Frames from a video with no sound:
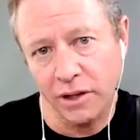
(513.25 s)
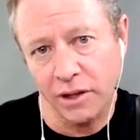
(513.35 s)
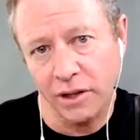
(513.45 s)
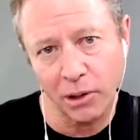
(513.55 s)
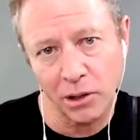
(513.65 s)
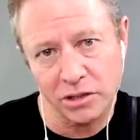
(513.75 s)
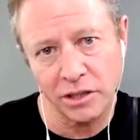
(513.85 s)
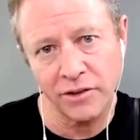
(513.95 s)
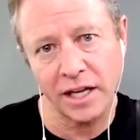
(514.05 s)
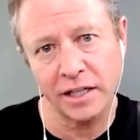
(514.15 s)
You're that
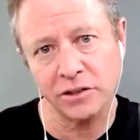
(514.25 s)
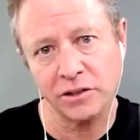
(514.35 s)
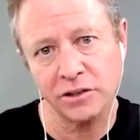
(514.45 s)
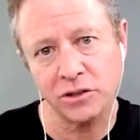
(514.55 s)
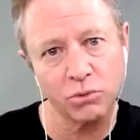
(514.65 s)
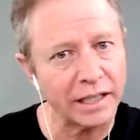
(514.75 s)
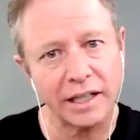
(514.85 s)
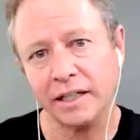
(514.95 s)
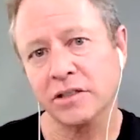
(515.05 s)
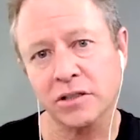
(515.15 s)
person that is
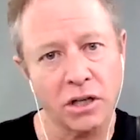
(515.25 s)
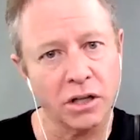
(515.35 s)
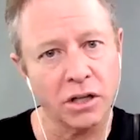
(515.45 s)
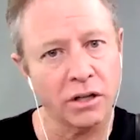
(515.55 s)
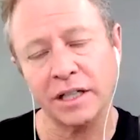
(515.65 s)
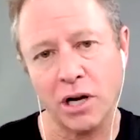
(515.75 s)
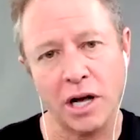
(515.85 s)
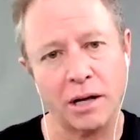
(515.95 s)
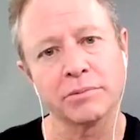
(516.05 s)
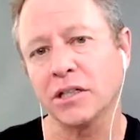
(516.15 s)
great at
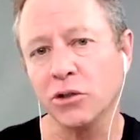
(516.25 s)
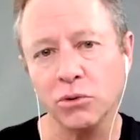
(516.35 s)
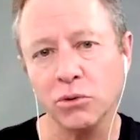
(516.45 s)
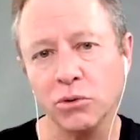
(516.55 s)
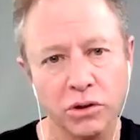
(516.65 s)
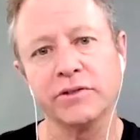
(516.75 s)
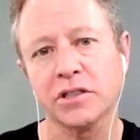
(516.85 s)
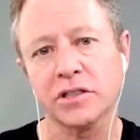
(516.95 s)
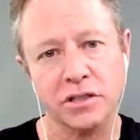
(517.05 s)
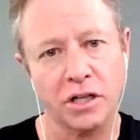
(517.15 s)
solving problems, and you
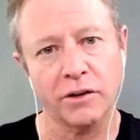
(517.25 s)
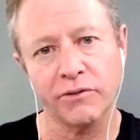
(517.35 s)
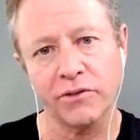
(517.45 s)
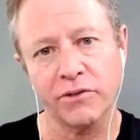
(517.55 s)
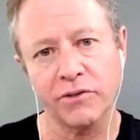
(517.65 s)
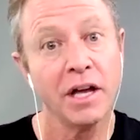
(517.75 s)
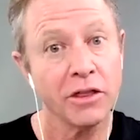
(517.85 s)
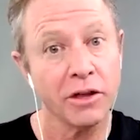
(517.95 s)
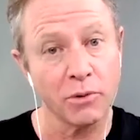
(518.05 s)
love to solve them.